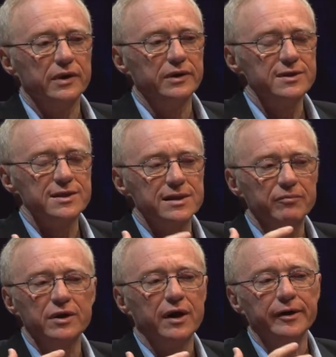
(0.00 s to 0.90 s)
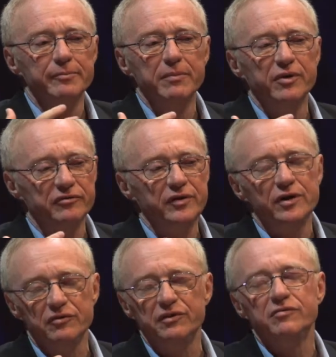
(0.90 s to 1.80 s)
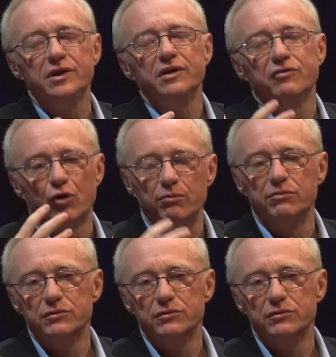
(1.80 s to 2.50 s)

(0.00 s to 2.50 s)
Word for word: and this is something I remember very vividly for